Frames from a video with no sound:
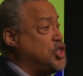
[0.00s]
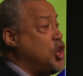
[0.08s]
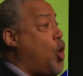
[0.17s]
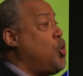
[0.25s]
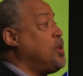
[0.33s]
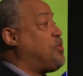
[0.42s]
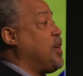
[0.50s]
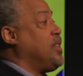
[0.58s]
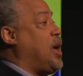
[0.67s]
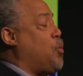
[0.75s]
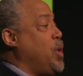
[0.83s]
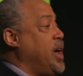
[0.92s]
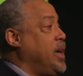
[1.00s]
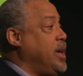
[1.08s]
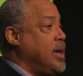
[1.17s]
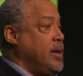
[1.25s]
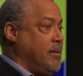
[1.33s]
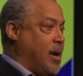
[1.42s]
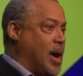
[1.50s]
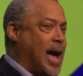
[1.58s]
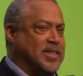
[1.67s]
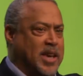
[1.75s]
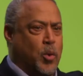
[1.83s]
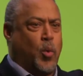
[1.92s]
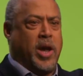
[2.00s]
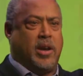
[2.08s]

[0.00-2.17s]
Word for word: the only thing that we, and I say we